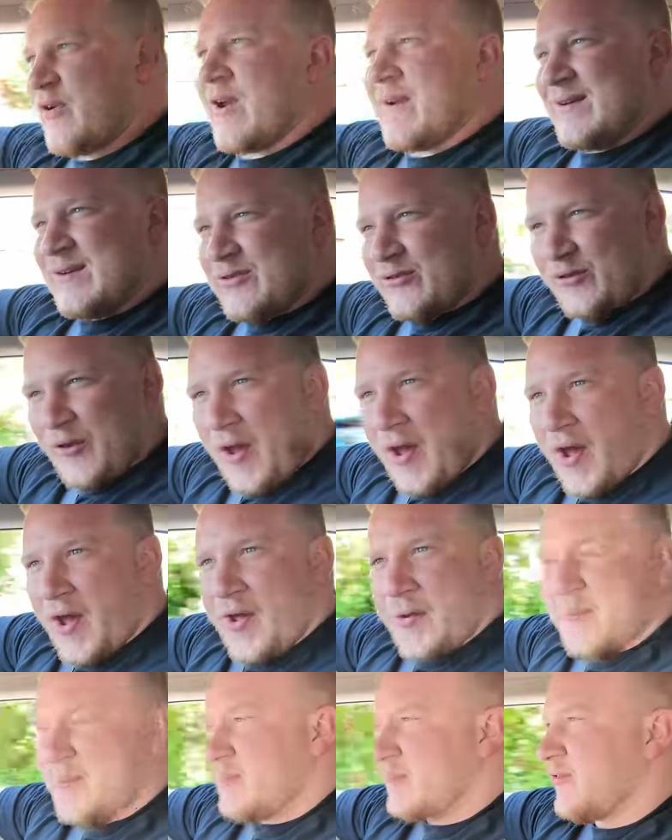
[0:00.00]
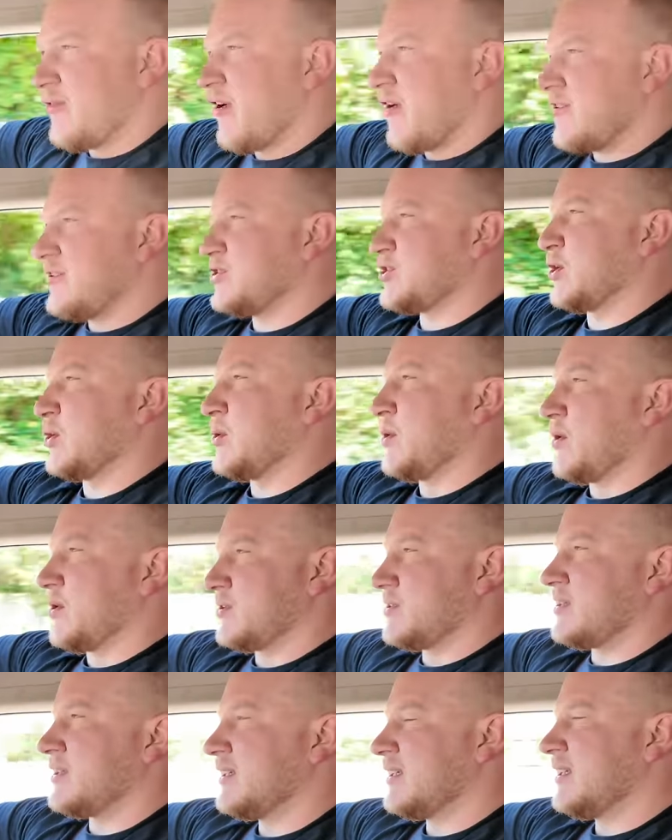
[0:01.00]
very firm, very
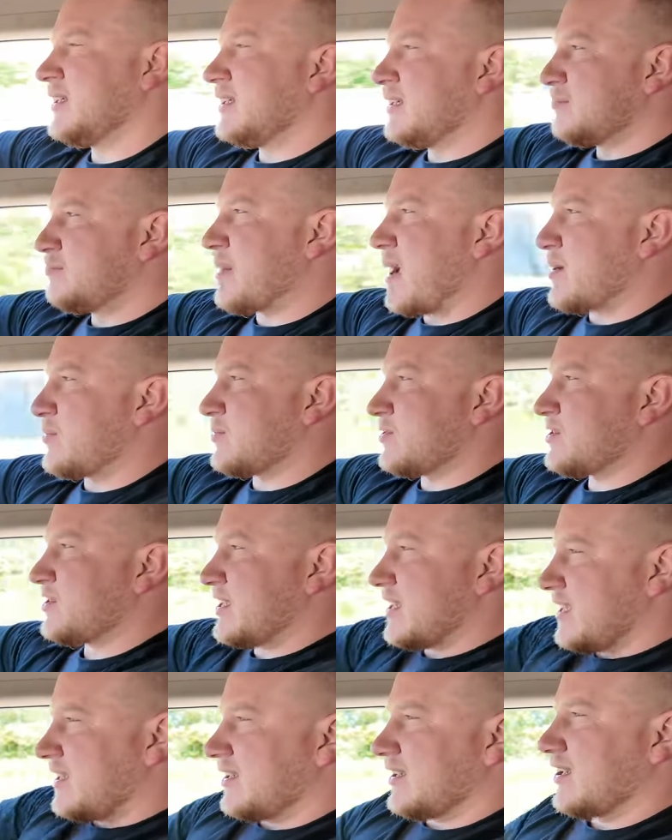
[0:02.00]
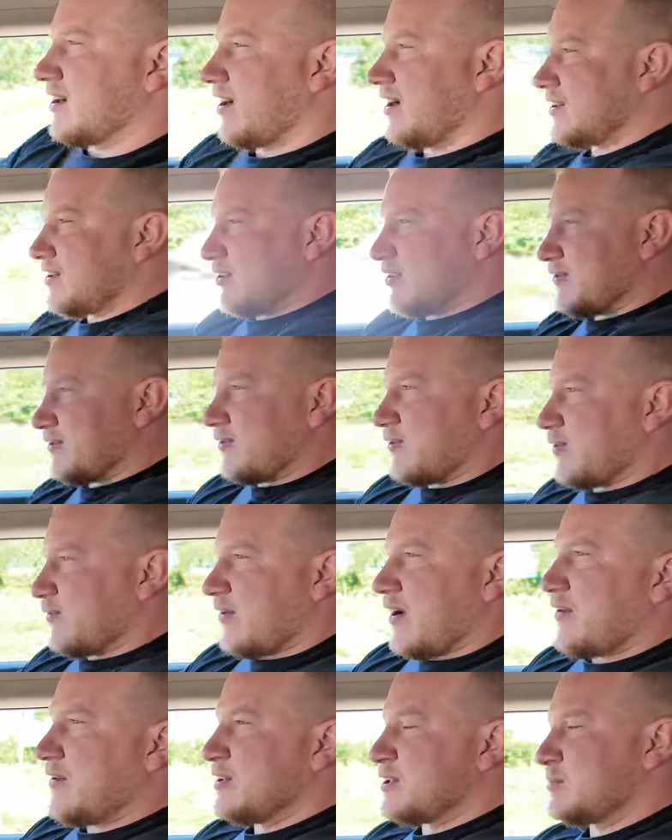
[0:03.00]
taut, bouncy and kind of
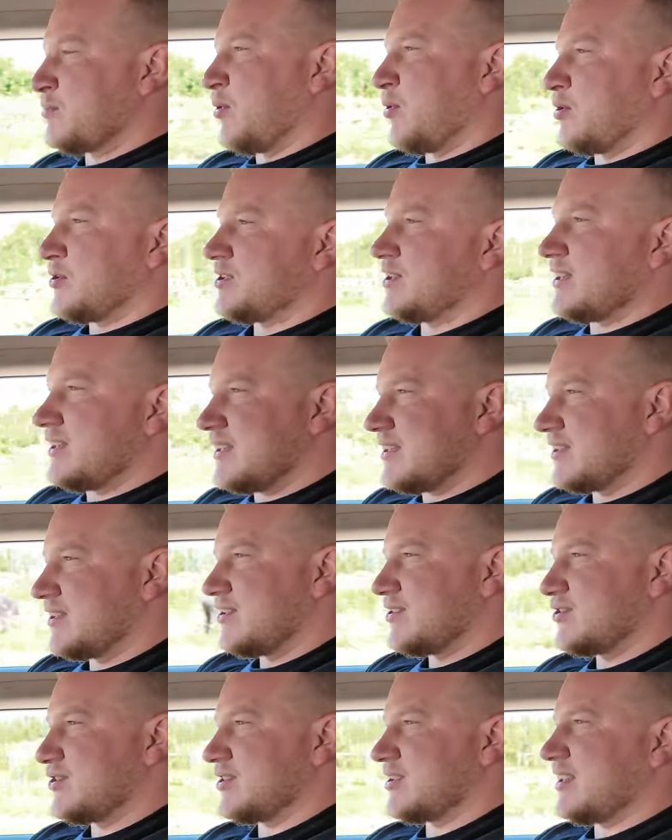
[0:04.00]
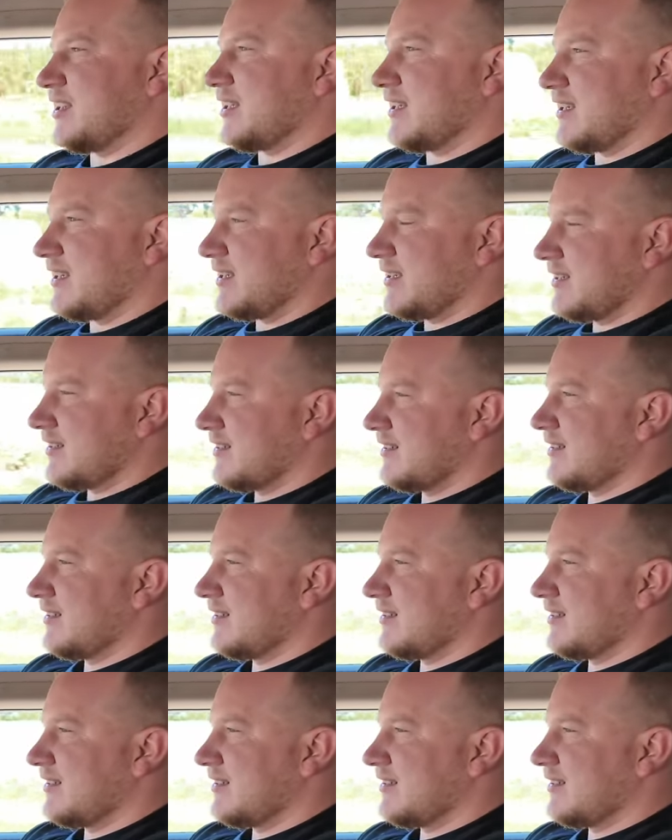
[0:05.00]
very sporty. This is just like...